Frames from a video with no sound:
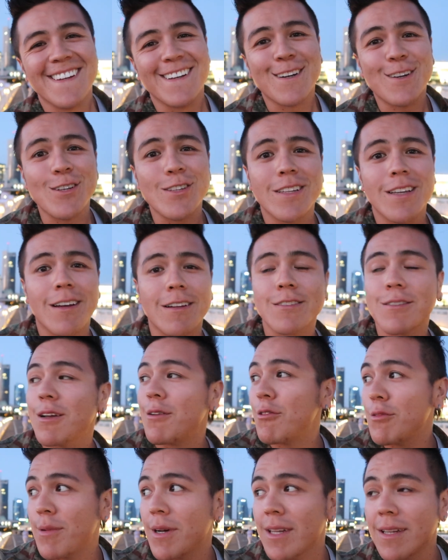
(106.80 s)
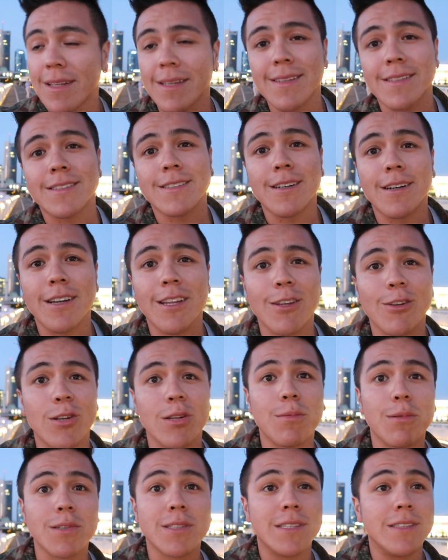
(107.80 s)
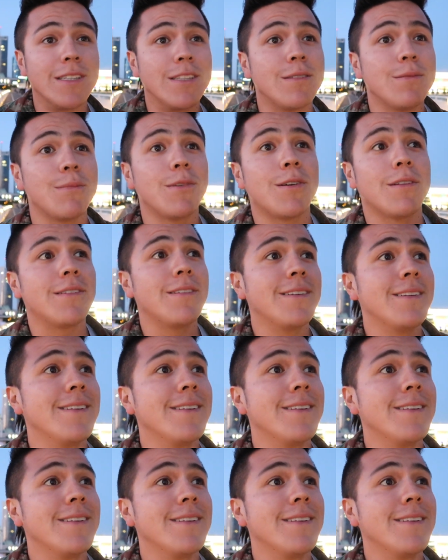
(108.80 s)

Good luck to everybody starting university tomorrow.